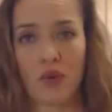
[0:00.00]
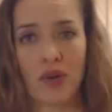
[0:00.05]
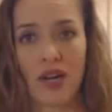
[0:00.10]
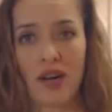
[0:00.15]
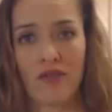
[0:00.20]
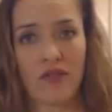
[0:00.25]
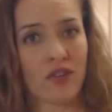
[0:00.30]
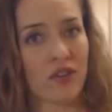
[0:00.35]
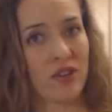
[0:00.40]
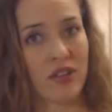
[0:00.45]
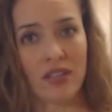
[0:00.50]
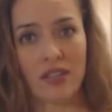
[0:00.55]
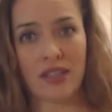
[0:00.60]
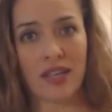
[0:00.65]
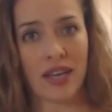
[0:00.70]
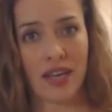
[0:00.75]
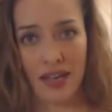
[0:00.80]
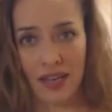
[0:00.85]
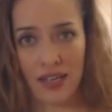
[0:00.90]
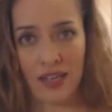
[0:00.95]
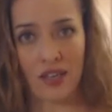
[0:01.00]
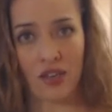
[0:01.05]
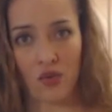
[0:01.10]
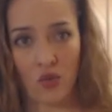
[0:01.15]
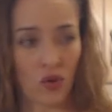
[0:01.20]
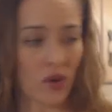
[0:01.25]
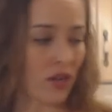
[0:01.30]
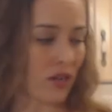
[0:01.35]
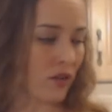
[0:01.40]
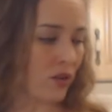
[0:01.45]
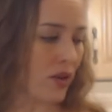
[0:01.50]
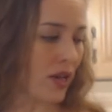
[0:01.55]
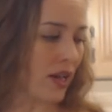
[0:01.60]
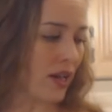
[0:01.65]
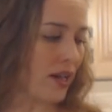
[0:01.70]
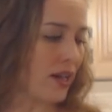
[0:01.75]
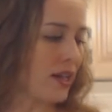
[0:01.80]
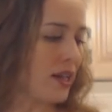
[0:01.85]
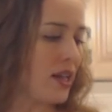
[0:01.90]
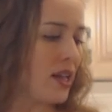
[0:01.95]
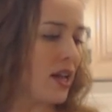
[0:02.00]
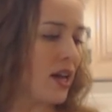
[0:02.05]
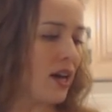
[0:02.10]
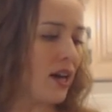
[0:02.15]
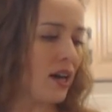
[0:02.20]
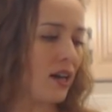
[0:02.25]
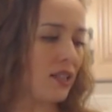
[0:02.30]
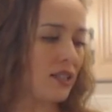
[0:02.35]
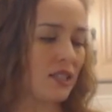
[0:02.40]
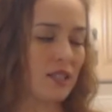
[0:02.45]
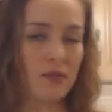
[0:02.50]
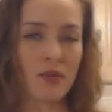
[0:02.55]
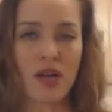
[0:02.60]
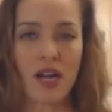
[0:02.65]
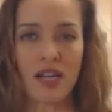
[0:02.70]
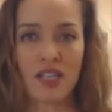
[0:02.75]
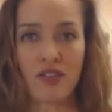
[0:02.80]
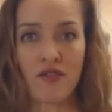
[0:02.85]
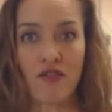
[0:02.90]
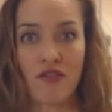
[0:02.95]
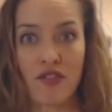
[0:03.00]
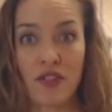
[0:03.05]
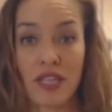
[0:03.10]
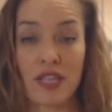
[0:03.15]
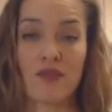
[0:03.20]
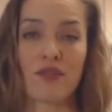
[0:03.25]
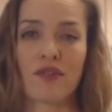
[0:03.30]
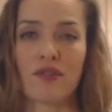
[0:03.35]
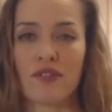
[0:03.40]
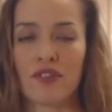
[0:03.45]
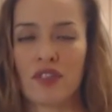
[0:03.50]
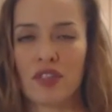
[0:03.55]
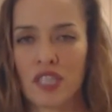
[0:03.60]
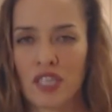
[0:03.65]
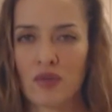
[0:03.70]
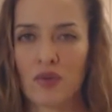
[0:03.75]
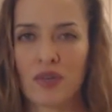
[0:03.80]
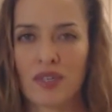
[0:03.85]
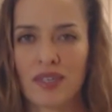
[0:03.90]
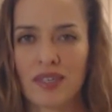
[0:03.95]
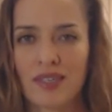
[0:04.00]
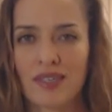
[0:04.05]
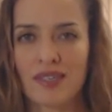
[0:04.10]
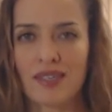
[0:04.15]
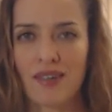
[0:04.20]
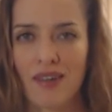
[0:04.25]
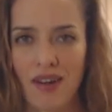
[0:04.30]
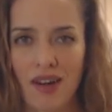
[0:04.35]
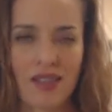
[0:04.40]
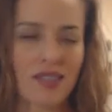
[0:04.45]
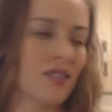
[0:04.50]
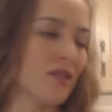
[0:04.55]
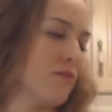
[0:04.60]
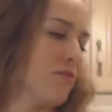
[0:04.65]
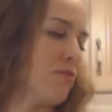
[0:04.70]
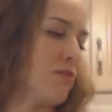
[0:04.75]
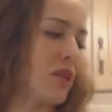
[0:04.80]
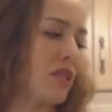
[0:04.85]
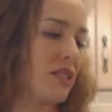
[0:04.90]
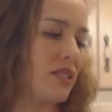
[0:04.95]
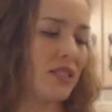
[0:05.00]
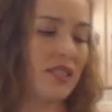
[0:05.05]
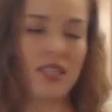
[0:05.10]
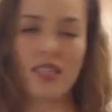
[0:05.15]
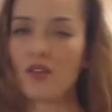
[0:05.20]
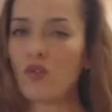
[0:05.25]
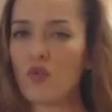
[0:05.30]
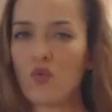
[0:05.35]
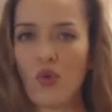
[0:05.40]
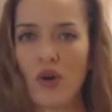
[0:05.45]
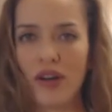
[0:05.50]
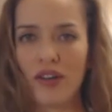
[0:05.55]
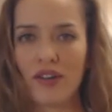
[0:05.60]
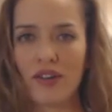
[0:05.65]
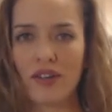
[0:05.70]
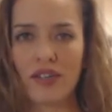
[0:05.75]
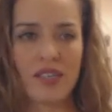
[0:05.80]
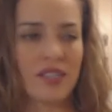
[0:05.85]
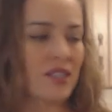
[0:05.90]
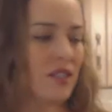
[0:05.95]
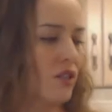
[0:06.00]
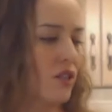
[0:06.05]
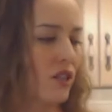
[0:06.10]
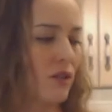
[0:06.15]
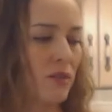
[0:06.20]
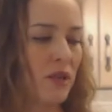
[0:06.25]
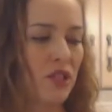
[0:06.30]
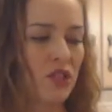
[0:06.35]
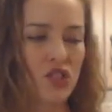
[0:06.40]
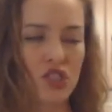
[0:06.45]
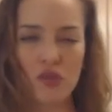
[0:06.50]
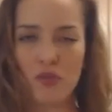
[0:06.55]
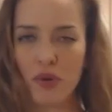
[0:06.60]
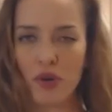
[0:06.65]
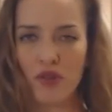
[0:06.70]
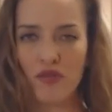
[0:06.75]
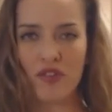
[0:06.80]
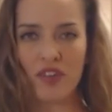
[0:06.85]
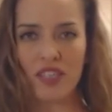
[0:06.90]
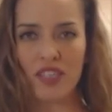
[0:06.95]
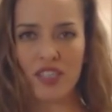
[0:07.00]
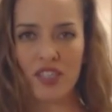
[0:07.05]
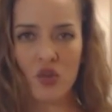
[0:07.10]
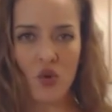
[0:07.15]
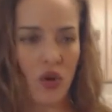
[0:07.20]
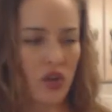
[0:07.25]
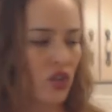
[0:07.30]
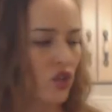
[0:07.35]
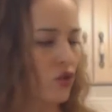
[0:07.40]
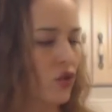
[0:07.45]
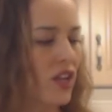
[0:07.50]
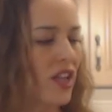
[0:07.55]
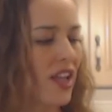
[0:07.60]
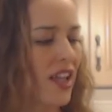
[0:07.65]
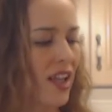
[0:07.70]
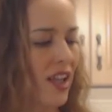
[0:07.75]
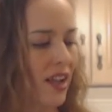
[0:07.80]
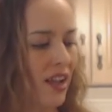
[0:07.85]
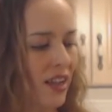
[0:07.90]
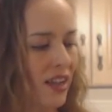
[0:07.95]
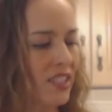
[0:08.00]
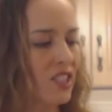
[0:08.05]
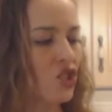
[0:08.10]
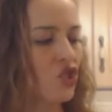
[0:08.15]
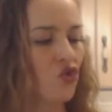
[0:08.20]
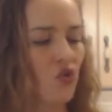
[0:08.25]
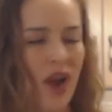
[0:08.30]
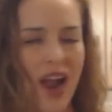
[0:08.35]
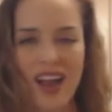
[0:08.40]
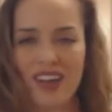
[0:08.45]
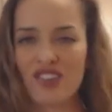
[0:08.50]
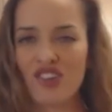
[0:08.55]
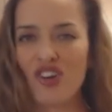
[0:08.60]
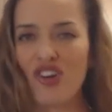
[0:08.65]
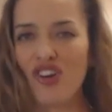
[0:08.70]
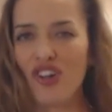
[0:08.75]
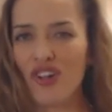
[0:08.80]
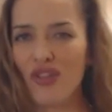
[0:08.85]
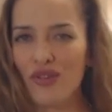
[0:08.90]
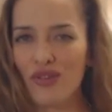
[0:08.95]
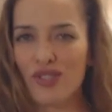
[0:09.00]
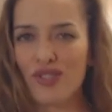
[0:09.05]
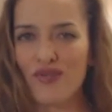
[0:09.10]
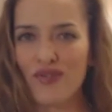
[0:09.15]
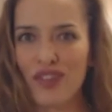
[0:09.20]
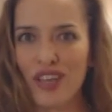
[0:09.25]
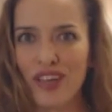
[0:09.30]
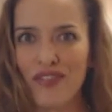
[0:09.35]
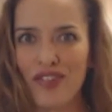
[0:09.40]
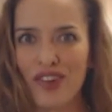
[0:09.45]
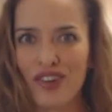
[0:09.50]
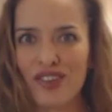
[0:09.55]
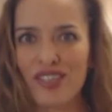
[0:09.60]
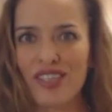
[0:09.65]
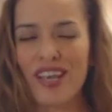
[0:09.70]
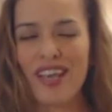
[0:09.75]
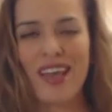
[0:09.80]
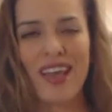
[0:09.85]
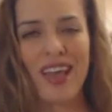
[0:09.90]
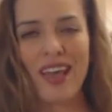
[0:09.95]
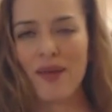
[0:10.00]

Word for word: whatever the heck you want, okay? Some kind of flavorful liquid is awesome, but see, water is gonna be just perfect. It's going to extract all those flavors